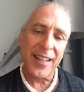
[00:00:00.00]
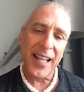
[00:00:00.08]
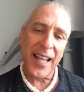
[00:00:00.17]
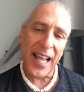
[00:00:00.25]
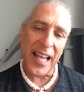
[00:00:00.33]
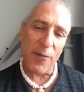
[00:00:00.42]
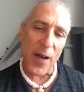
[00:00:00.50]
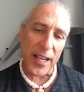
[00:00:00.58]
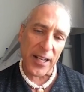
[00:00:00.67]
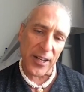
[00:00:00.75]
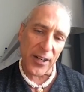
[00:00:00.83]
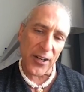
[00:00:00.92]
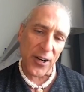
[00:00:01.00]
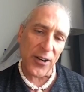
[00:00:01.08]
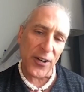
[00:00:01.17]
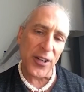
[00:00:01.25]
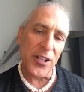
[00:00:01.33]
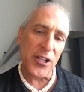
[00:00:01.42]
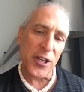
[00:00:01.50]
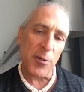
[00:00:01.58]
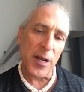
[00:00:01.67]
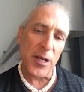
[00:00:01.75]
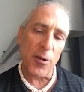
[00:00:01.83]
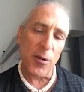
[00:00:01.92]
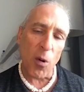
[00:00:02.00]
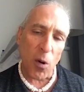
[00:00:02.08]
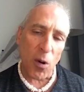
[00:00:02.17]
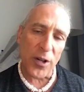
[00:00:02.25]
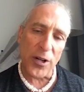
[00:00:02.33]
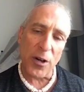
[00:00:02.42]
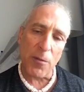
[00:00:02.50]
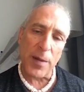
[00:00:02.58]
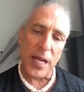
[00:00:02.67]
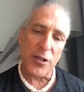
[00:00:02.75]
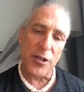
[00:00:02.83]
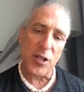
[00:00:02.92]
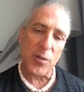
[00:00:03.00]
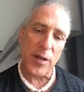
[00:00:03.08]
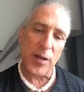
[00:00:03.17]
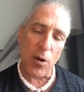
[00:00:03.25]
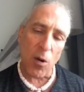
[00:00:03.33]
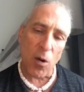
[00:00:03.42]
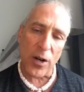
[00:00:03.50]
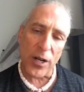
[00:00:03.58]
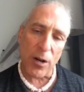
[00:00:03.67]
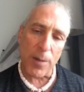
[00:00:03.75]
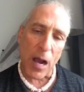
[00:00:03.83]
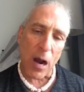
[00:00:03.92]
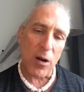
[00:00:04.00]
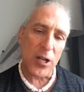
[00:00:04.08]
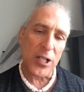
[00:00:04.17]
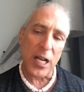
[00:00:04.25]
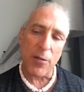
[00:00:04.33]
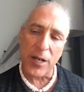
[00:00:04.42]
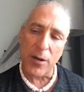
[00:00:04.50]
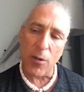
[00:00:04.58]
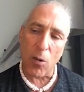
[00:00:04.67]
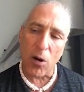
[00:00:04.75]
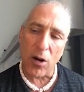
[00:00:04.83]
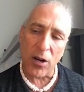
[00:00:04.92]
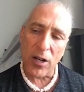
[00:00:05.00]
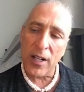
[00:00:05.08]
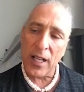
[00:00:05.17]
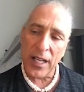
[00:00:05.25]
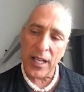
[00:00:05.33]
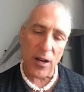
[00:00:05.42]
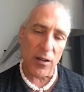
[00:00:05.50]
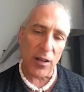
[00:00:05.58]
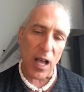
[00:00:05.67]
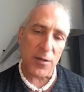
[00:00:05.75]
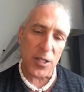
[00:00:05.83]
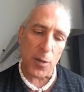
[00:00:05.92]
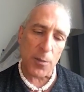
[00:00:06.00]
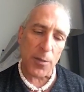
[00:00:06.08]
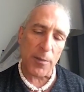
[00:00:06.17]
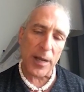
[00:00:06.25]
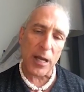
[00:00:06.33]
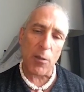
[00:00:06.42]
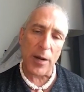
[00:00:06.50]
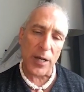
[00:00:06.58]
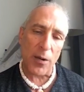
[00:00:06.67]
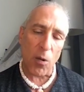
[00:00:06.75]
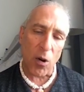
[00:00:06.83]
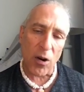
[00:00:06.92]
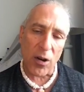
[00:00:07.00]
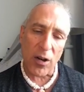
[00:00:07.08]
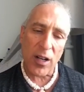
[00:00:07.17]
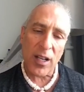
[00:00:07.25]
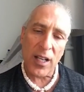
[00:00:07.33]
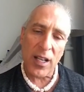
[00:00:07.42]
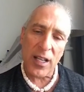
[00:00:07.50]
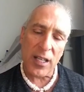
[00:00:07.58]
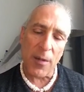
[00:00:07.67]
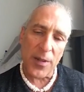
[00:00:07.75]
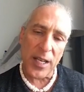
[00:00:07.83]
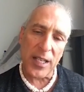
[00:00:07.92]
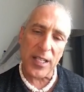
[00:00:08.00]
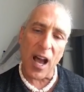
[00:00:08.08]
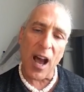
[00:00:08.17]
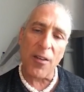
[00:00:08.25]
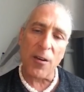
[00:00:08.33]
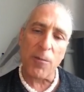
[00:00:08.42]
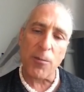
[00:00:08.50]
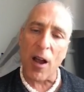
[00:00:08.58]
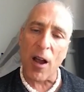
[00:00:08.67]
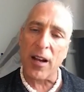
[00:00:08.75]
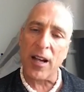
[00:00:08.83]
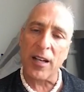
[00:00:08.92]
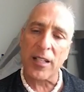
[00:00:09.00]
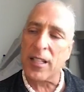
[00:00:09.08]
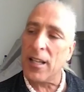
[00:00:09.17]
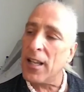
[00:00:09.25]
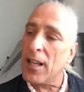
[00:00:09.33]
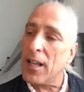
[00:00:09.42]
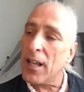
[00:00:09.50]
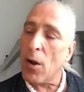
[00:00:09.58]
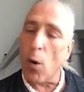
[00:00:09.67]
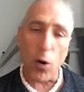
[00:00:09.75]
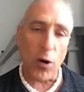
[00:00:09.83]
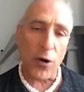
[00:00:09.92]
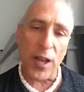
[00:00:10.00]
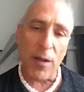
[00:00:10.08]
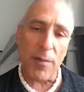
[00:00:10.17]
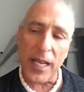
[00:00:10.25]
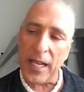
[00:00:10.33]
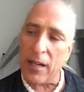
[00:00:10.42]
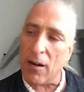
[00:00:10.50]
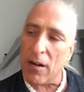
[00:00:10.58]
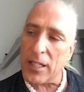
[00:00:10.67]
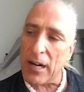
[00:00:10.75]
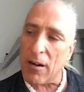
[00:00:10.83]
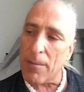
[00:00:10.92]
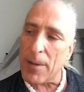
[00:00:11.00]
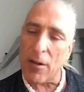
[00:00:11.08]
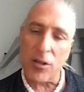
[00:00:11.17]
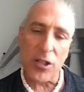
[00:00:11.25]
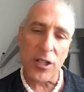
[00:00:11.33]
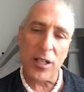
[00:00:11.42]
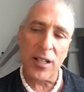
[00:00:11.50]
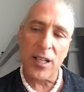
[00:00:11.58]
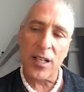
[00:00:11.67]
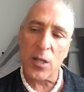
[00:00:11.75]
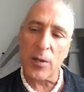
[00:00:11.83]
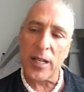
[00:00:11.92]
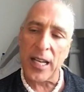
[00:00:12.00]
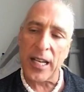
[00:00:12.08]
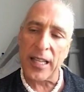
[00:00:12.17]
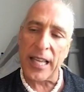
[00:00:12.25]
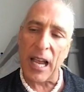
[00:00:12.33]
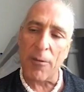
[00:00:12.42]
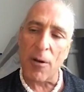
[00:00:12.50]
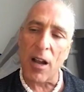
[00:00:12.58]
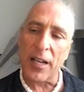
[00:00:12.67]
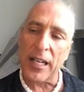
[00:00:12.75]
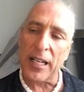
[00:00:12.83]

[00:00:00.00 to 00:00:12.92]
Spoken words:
And if I could encourage you, when you order your beet juice, when you order your power shake, when you order your L.O.V Super Meal, when you order some of these other products, order them in our Terra Pouch so we could get that rocking.